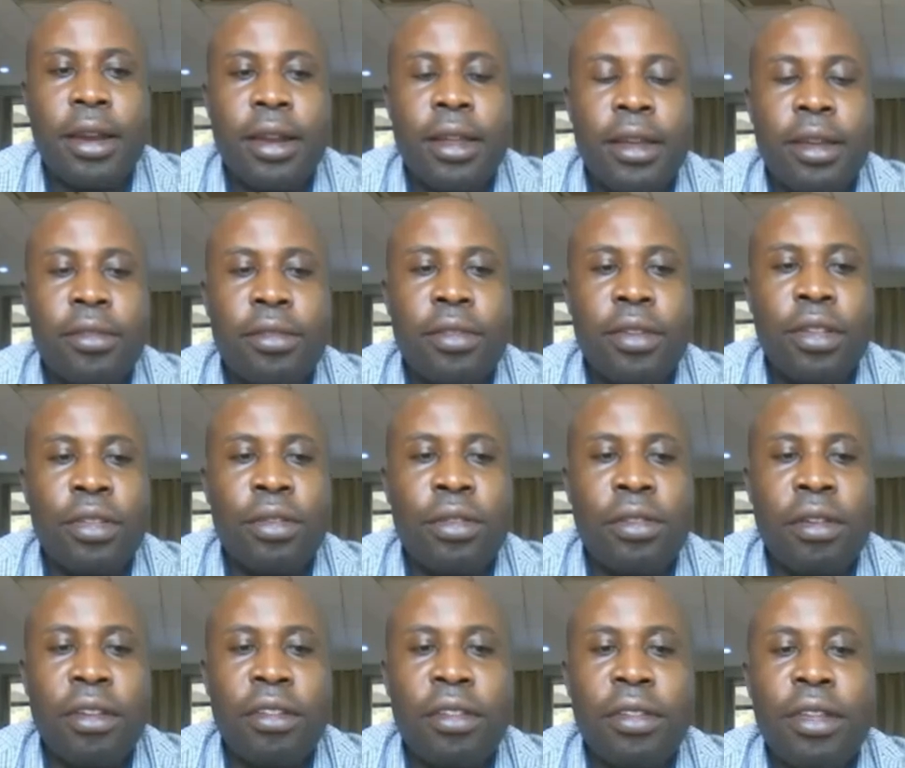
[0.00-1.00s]
even to
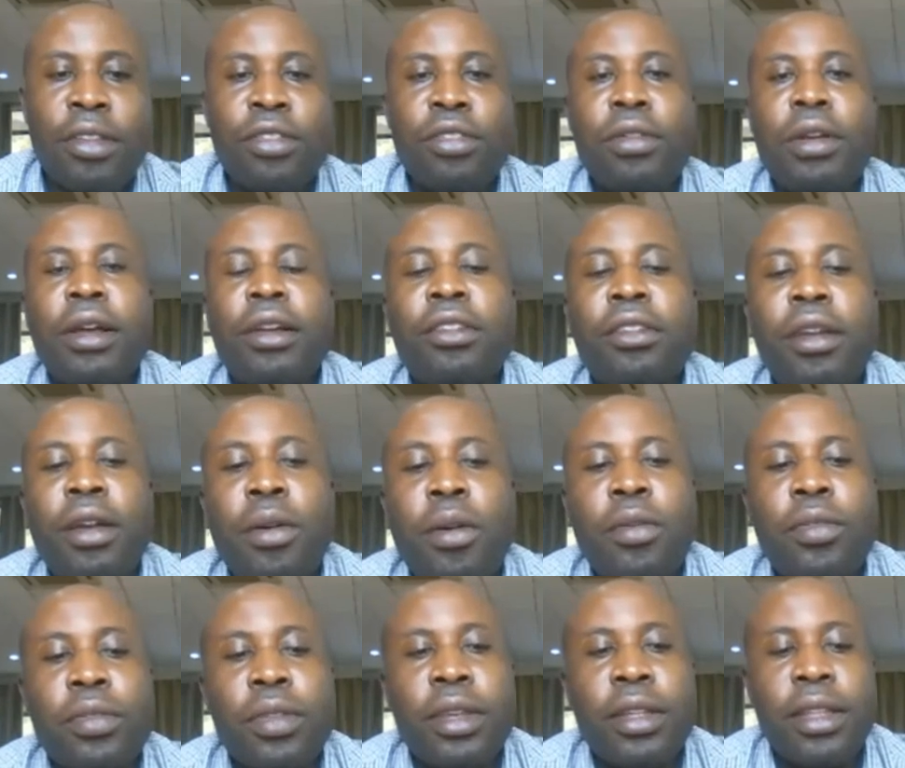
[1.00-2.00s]
change the structure
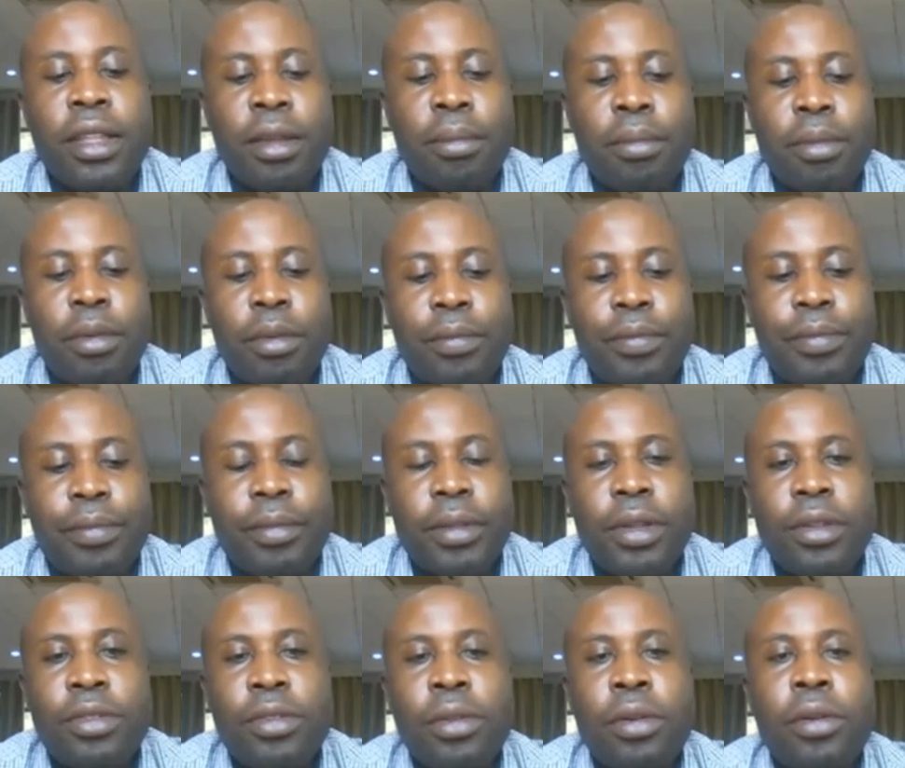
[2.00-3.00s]
of the table.
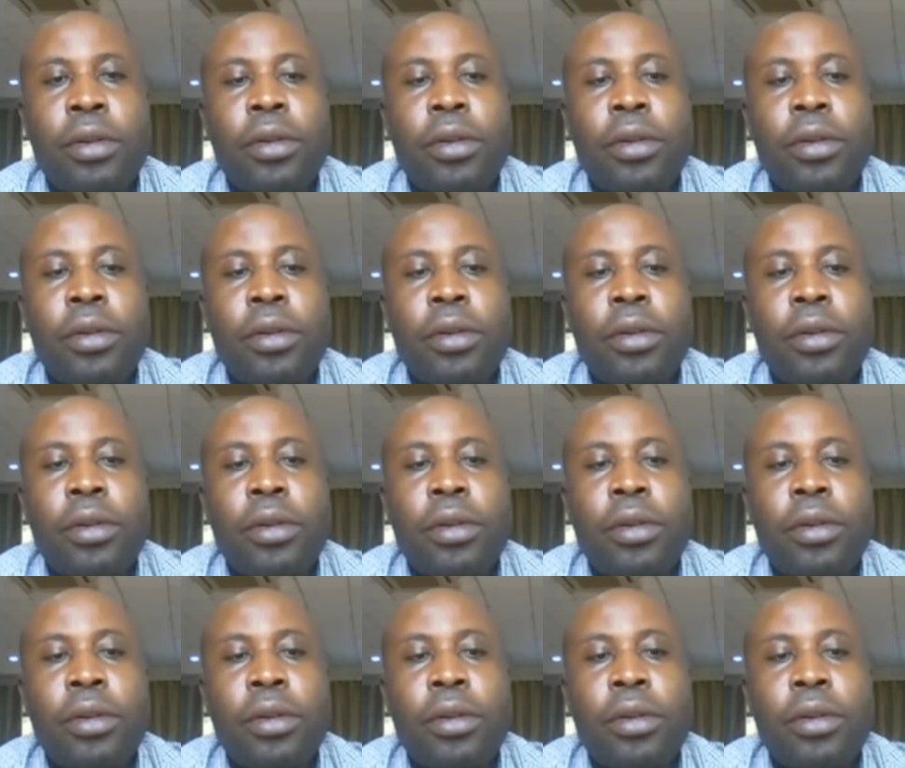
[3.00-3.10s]
So